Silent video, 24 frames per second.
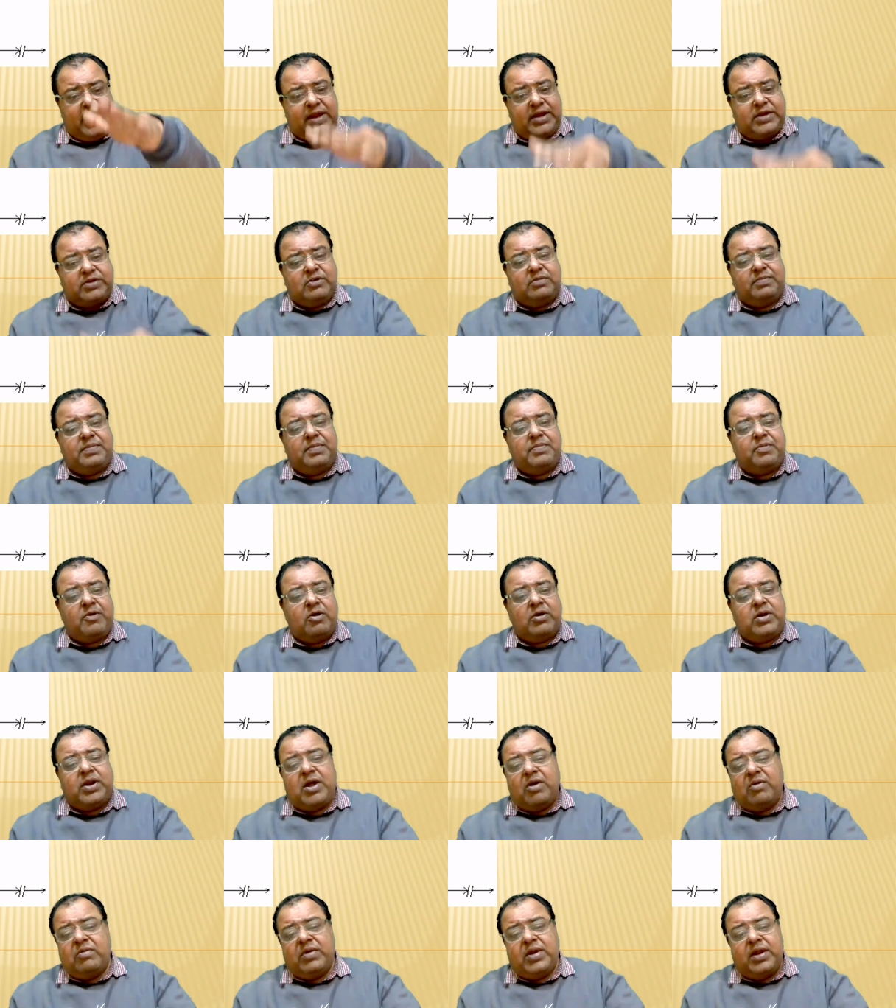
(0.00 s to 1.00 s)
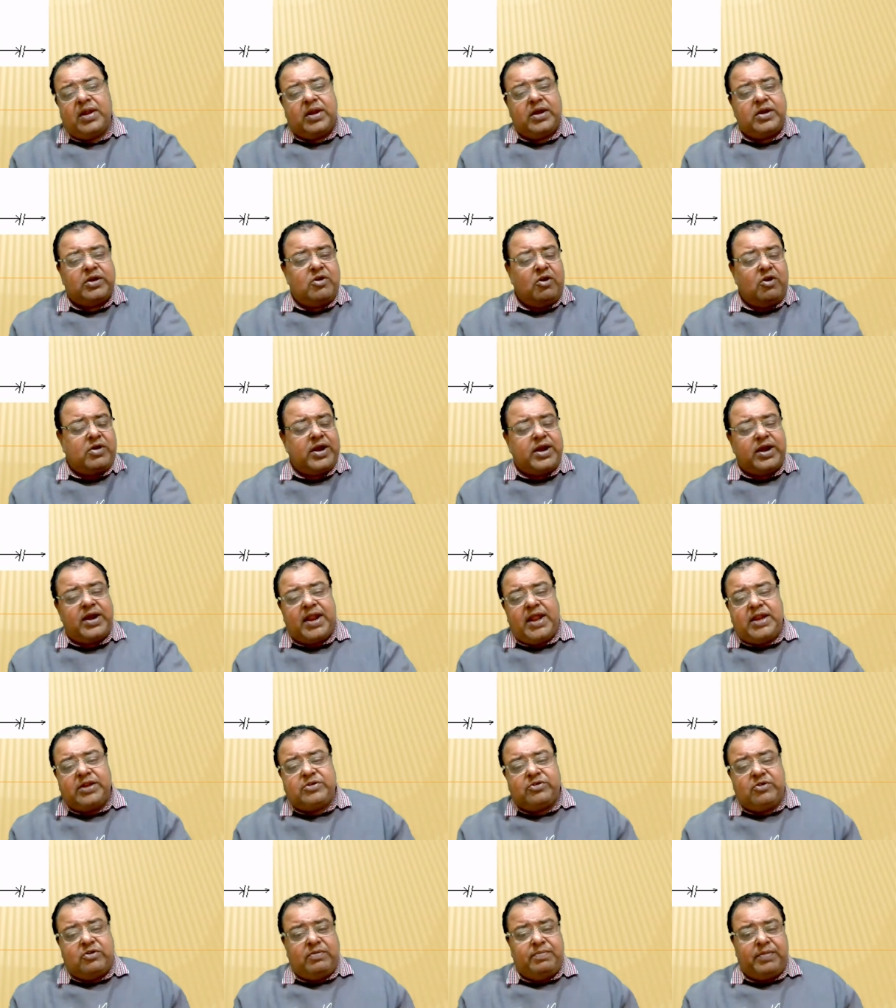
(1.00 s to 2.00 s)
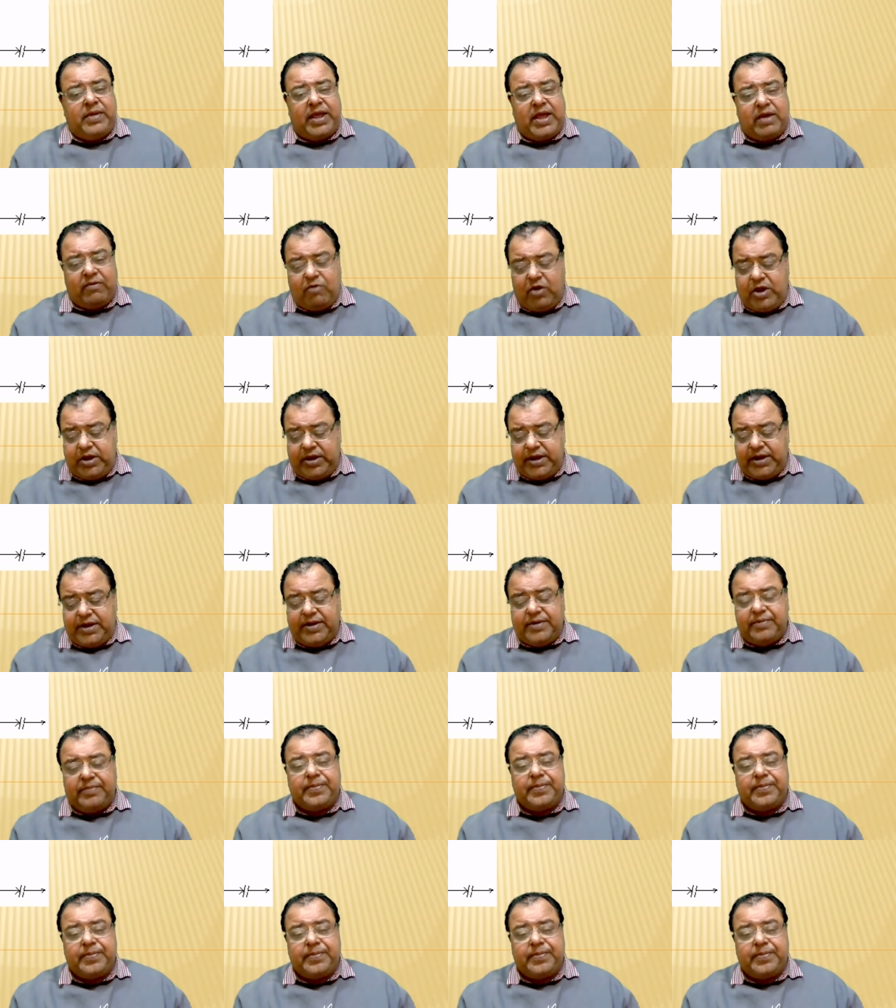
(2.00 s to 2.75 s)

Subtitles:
It should be brought down. Dotted line should be avoided.